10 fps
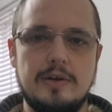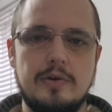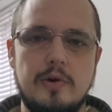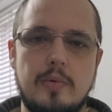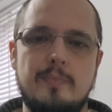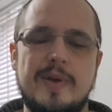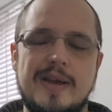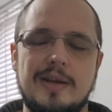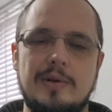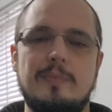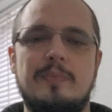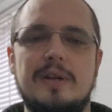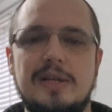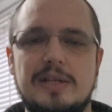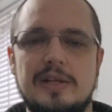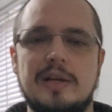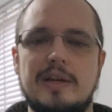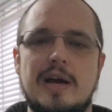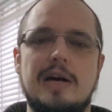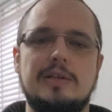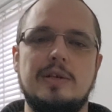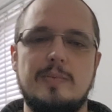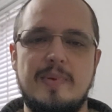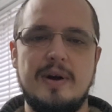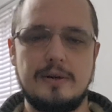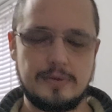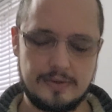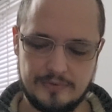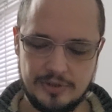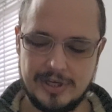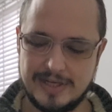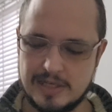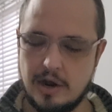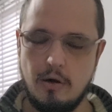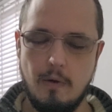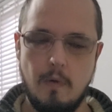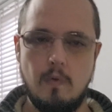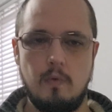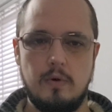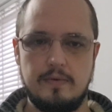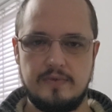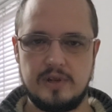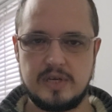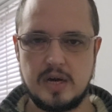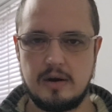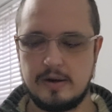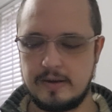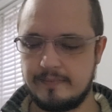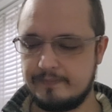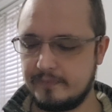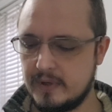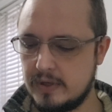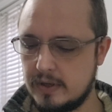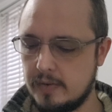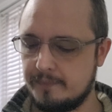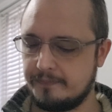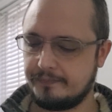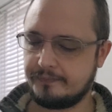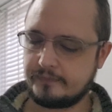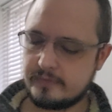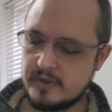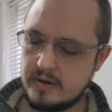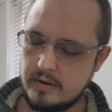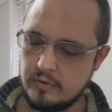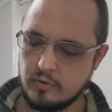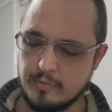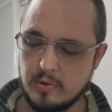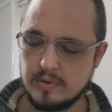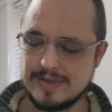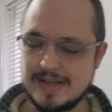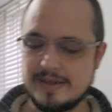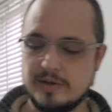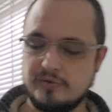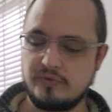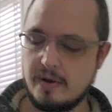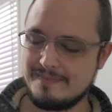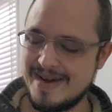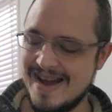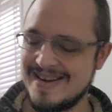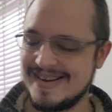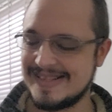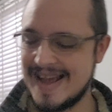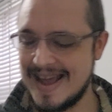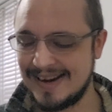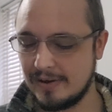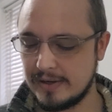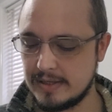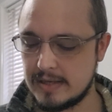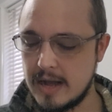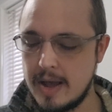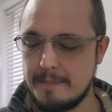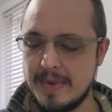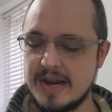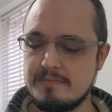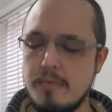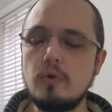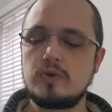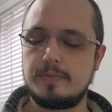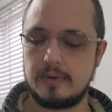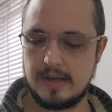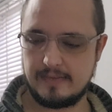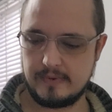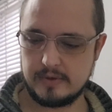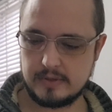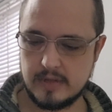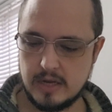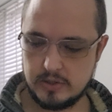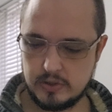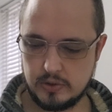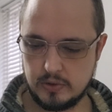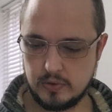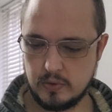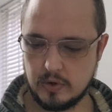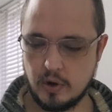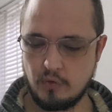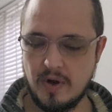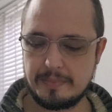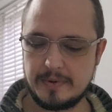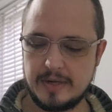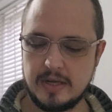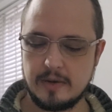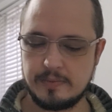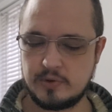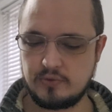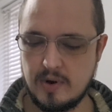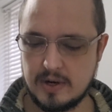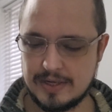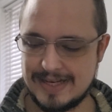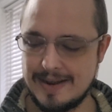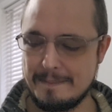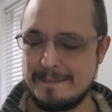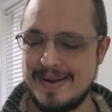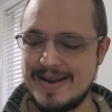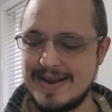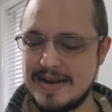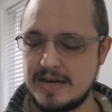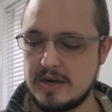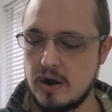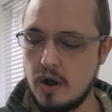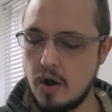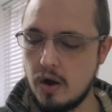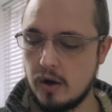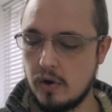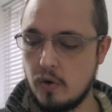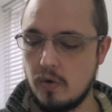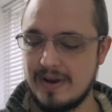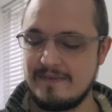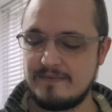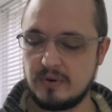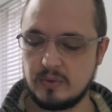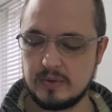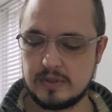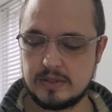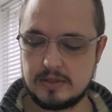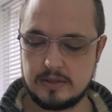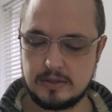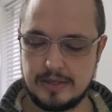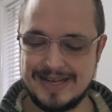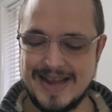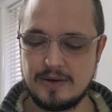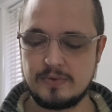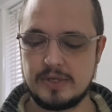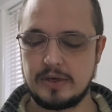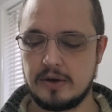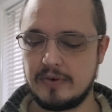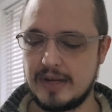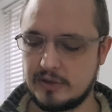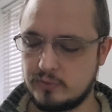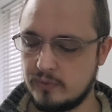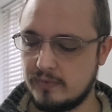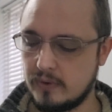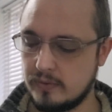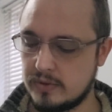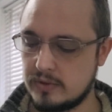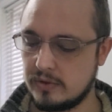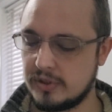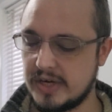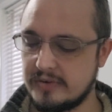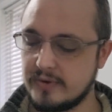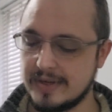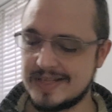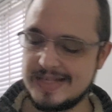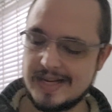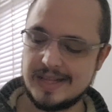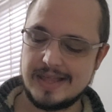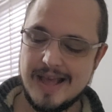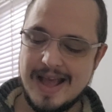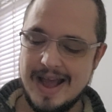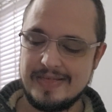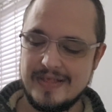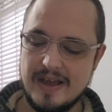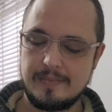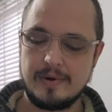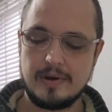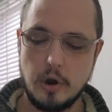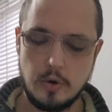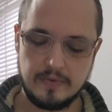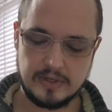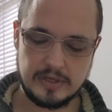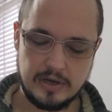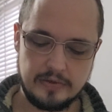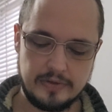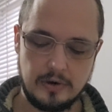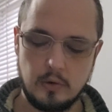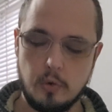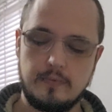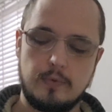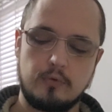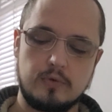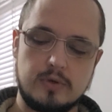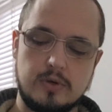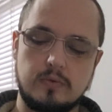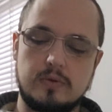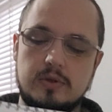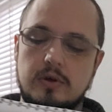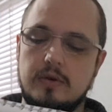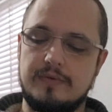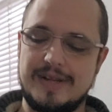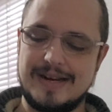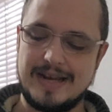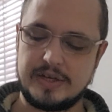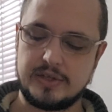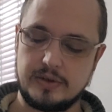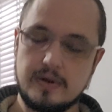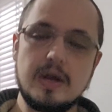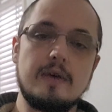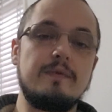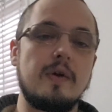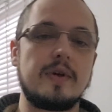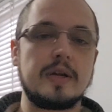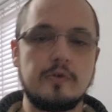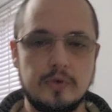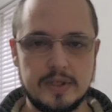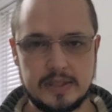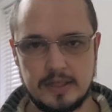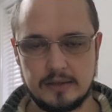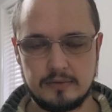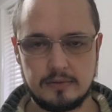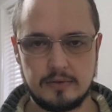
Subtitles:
not being complete and utter piles of shit all of the time. The report said that Trump and his allies made multiple efforts to corruptly obstruct, impede, or influence the counting of electoral votes on January the 6th and thereby overturn the lawful results of the election. Very interesting